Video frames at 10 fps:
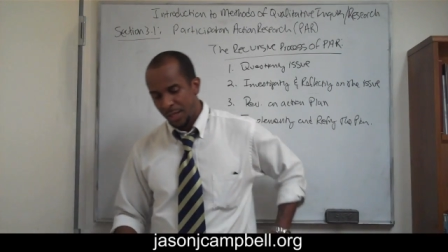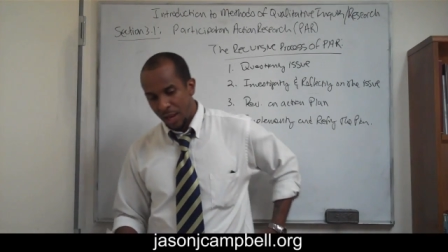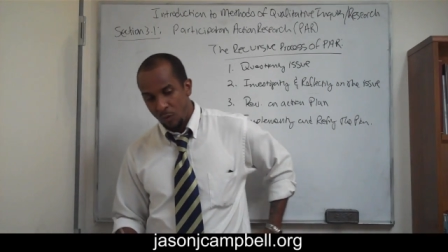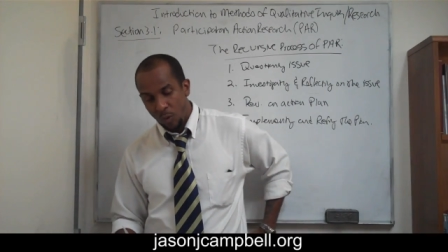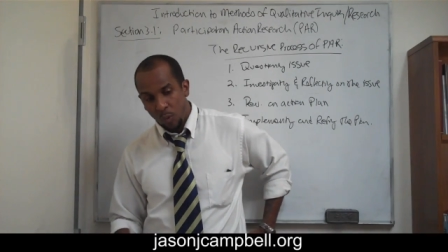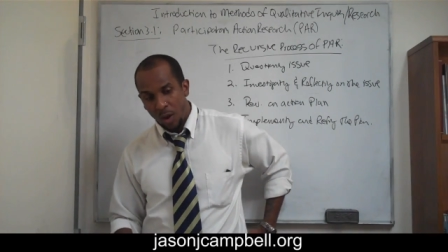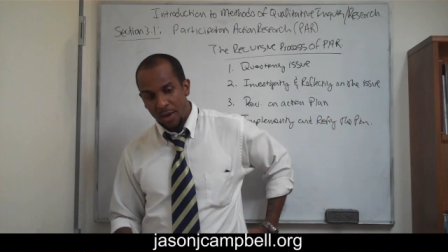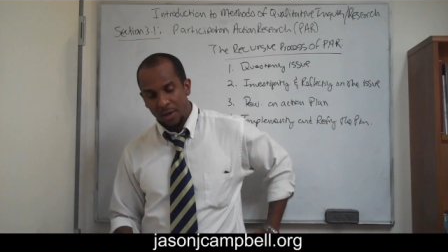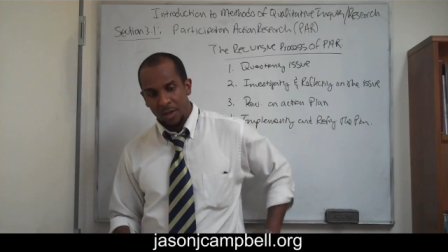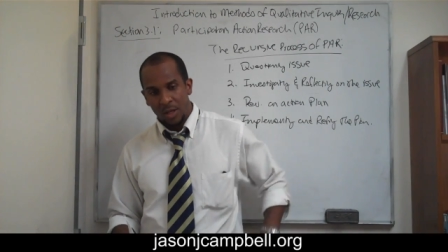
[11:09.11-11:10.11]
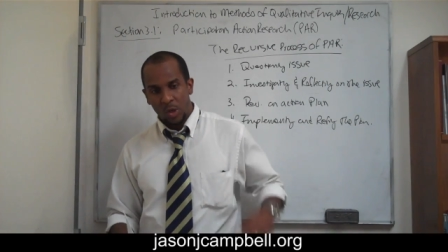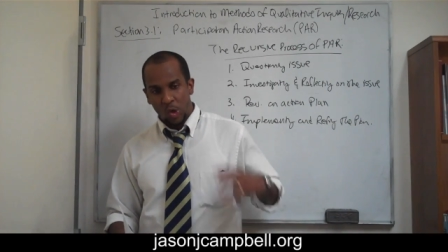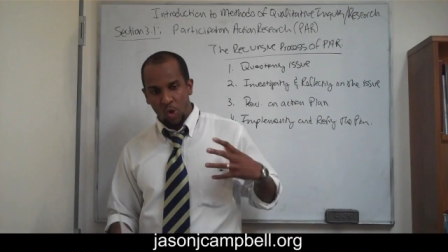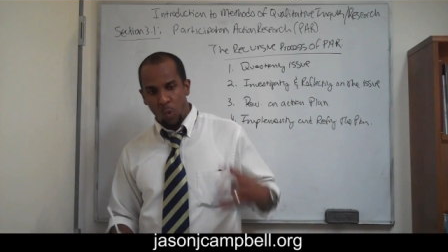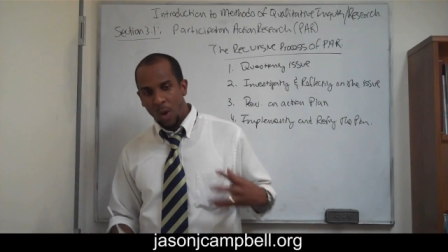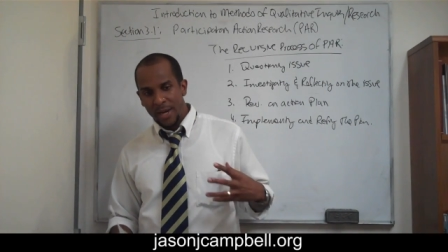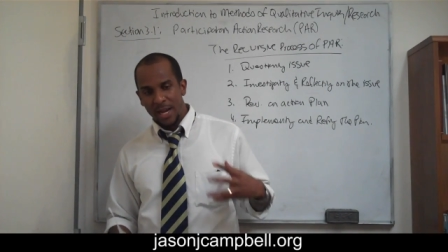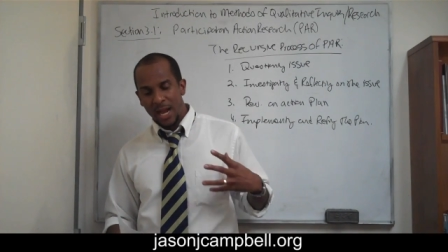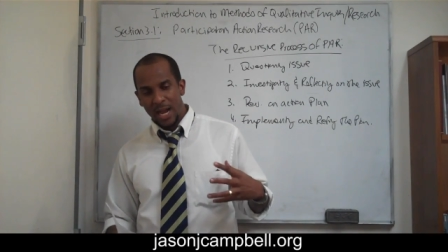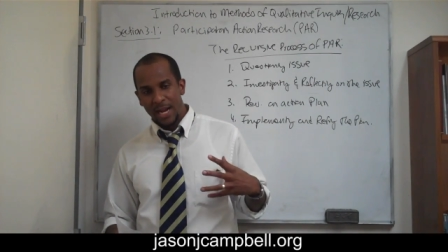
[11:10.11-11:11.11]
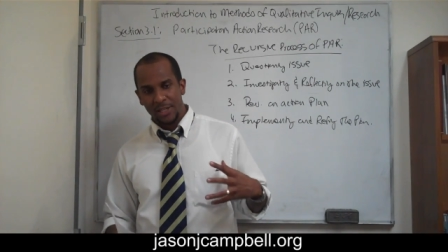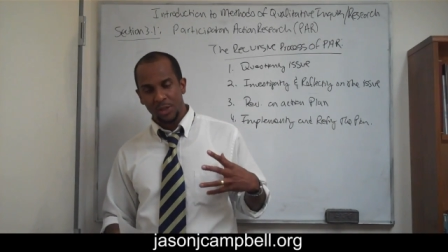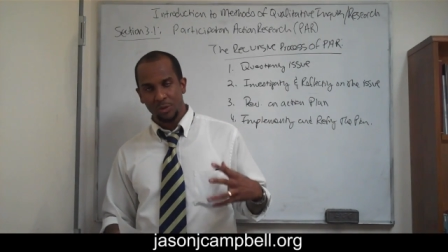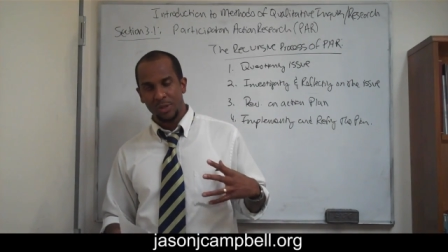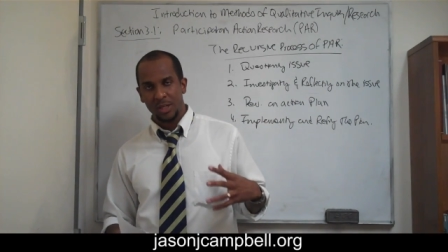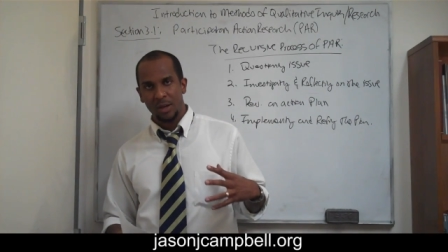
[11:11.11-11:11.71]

and require quite a high degree